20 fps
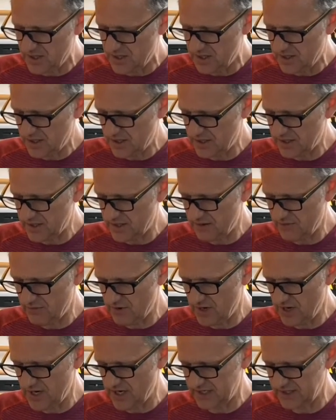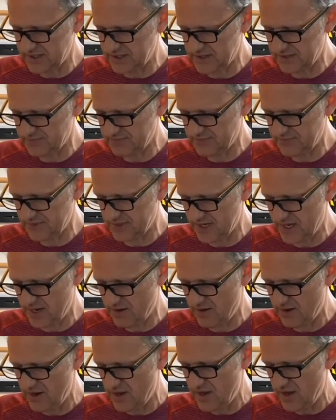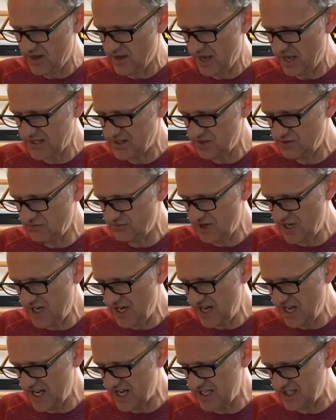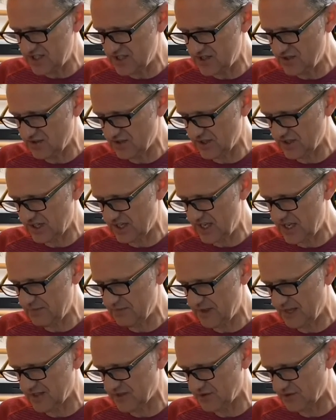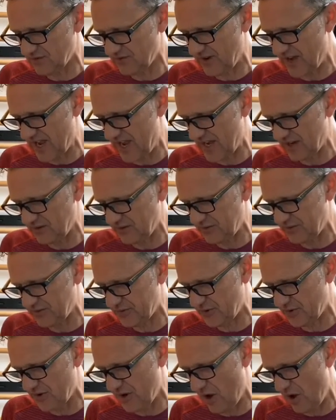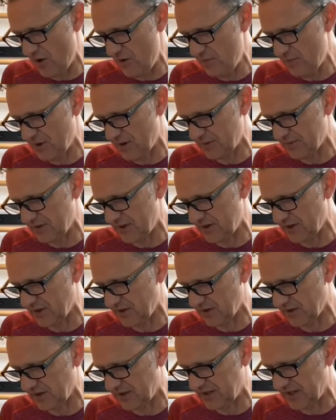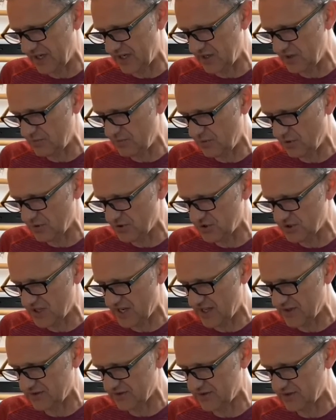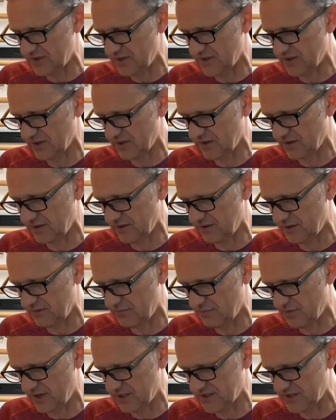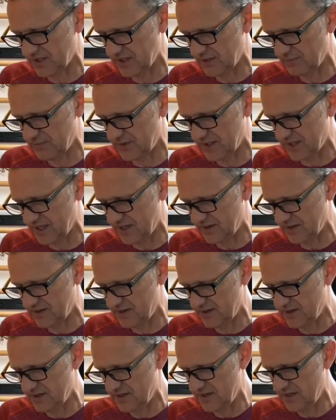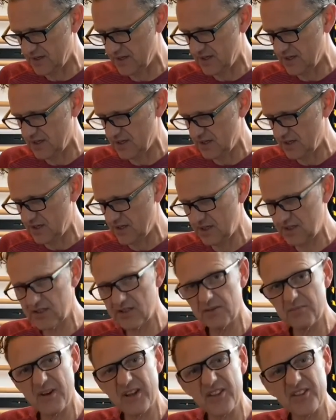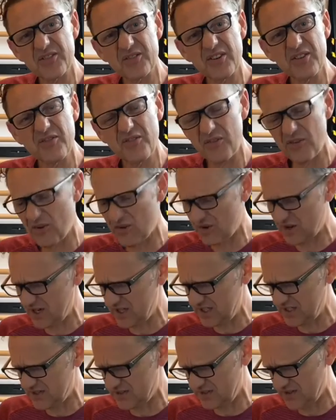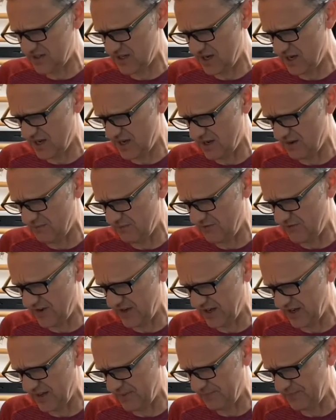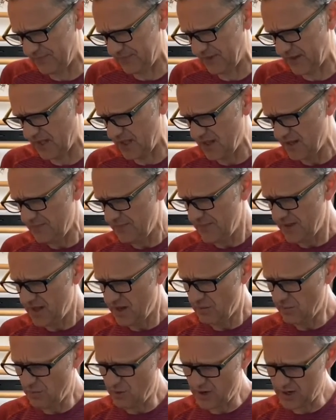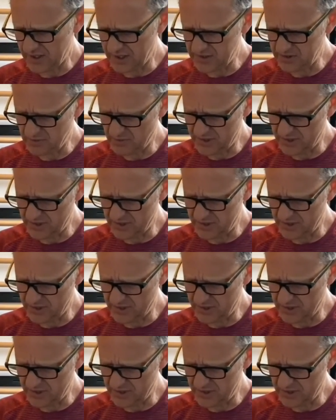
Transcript: and then release. Now, as you release, you can keep that sort of angle through and open up the knuckle, and then you push down through the knuckle and pressing up and down. You can do about 3 or 4 on each finger and working your way